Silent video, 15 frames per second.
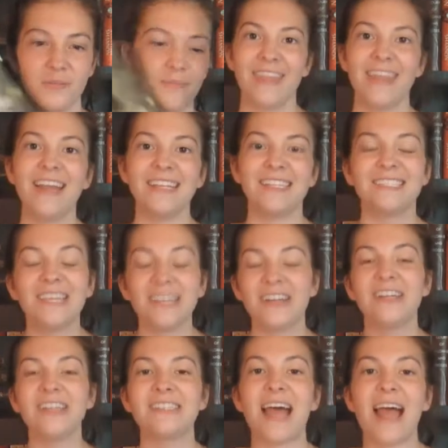The next
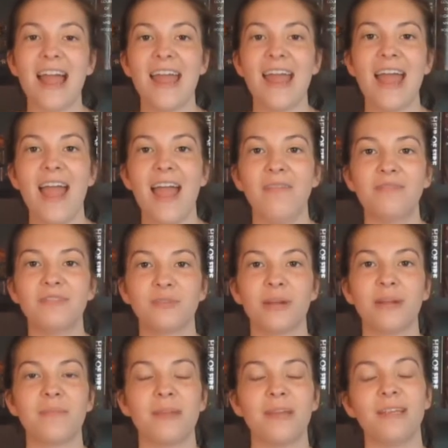series I have to
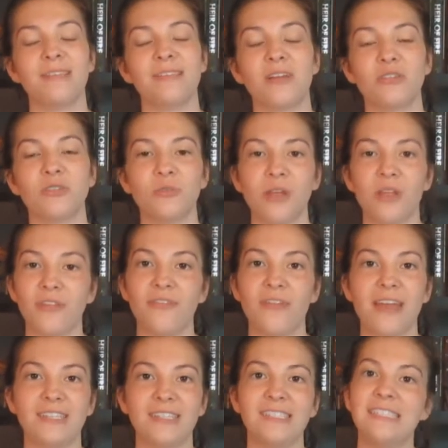recommend is also another
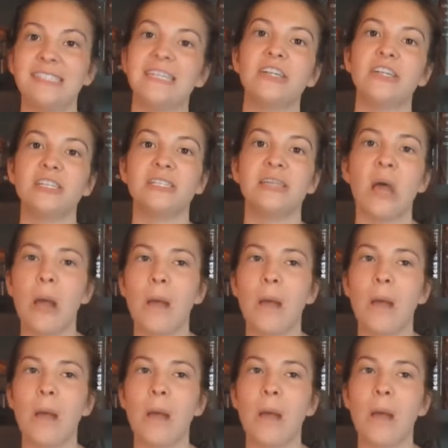fantasy series,